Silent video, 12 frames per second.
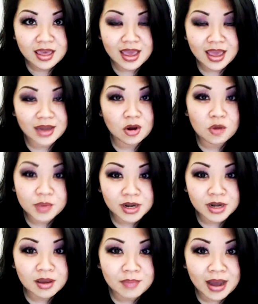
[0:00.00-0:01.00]
and
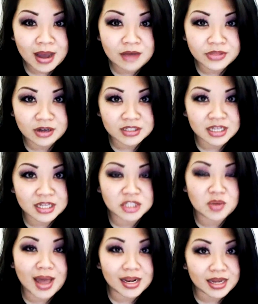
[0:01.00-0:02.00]
open about their
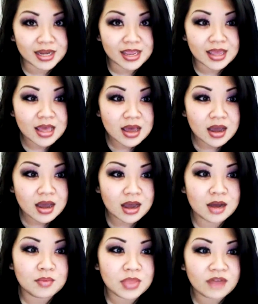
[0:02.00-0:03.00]
sexuality.
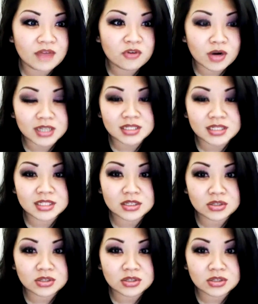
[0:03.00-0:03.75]
Of course,